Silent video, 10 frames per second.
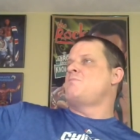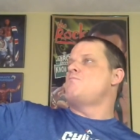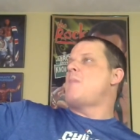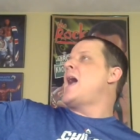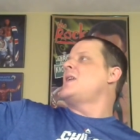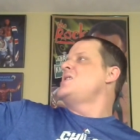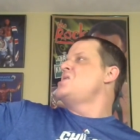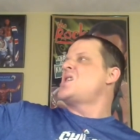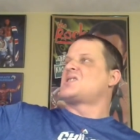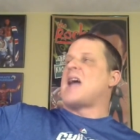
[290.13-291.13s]
Matt
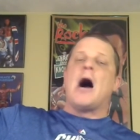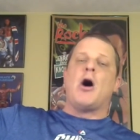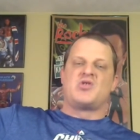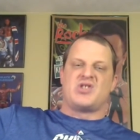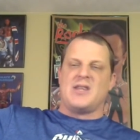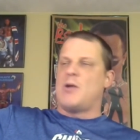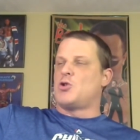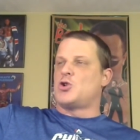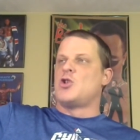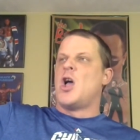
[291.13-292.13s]
and Nick's house and they
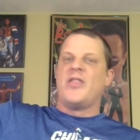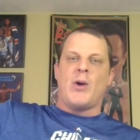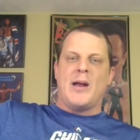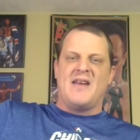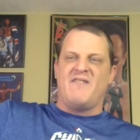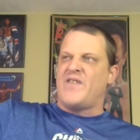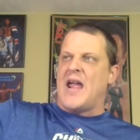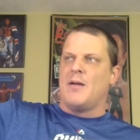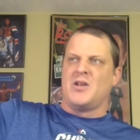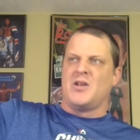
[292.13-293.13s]
were threatening
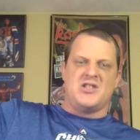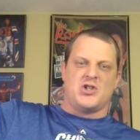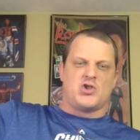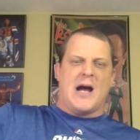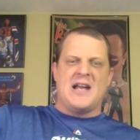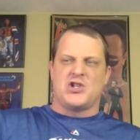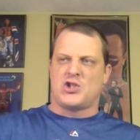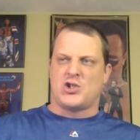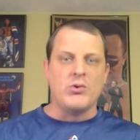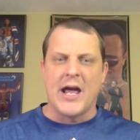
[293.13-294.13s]
families and trying to
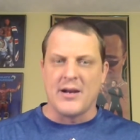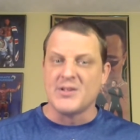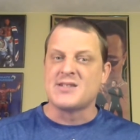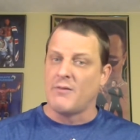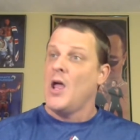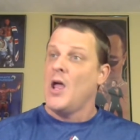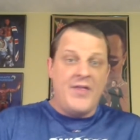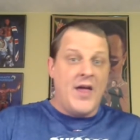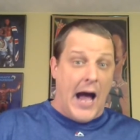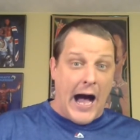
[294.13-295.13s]
shoot at them and stuff.
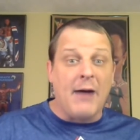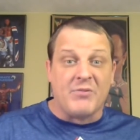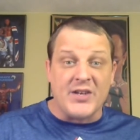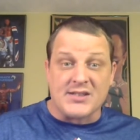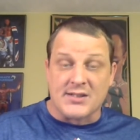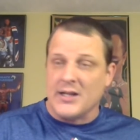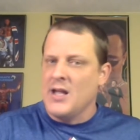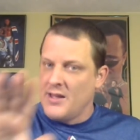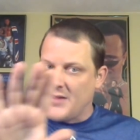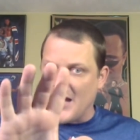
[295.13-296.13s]
Then
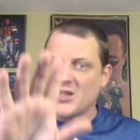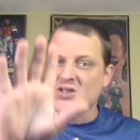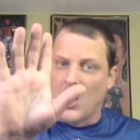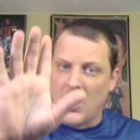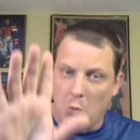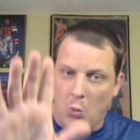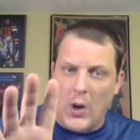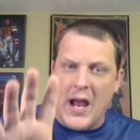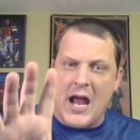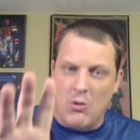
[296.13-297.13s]
obviously that has gone
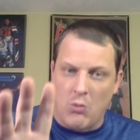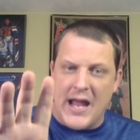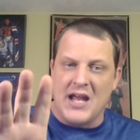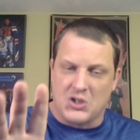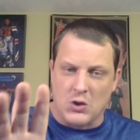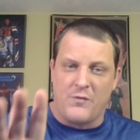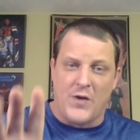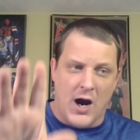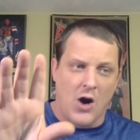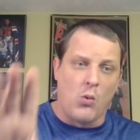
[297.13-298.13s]
way, way too
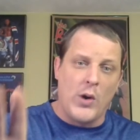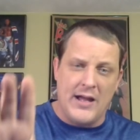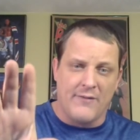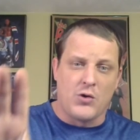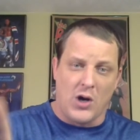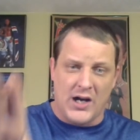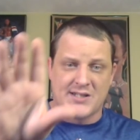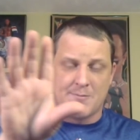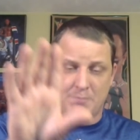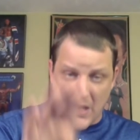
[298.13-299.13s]
far. We have
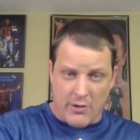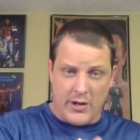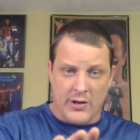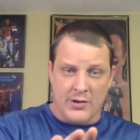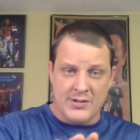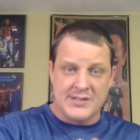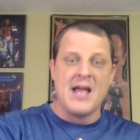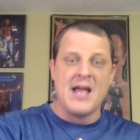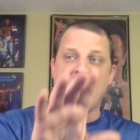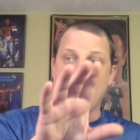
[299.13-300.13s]
crossed barriers
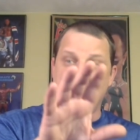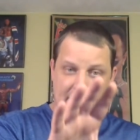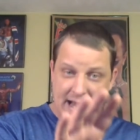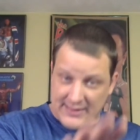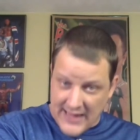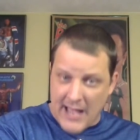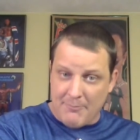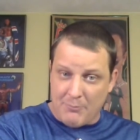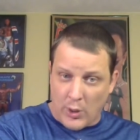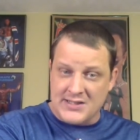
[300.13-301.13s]
And at
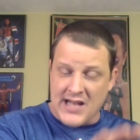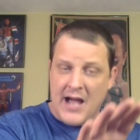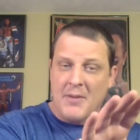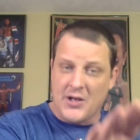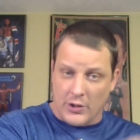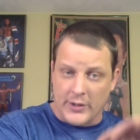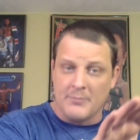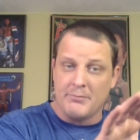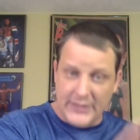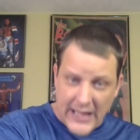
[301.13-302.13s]
that point in time, I
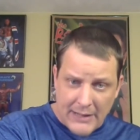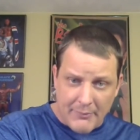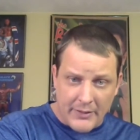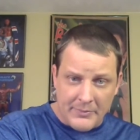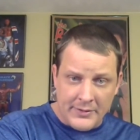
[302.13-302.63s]
couldn't blame him.